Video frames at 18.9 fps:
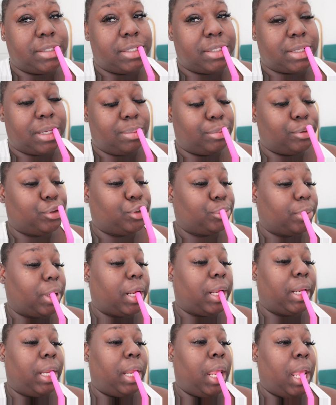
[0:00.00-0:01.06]
This kombucha
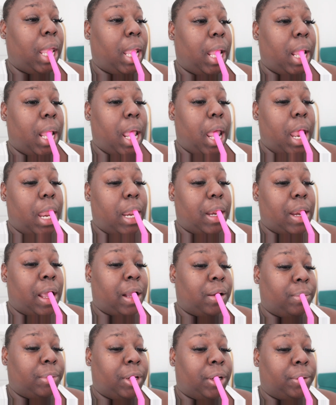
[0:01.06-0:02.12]
probably not
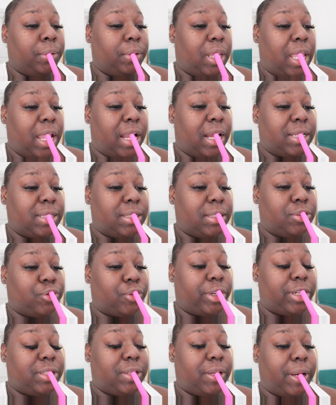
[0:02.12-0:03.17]
gonna be the only thing I
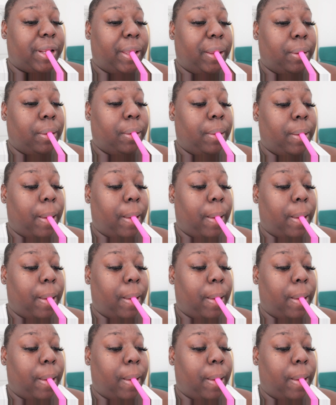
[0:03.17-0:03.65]
drink today.